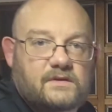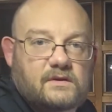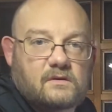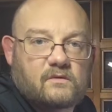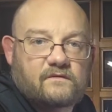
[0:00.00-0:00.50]

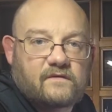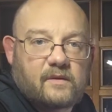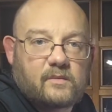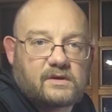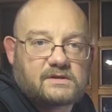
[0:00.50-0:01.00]
What
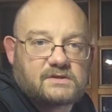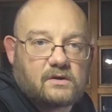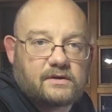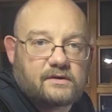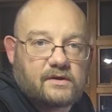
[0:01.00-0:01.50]
fabrics are
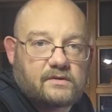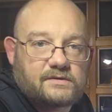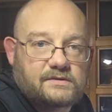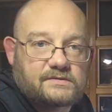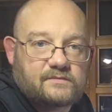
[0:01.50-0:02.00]
your
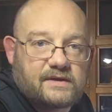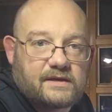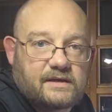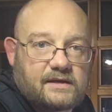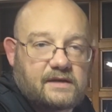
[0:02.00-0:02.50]
go-tos in
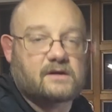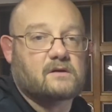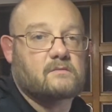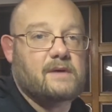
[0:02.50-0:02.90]
making gear?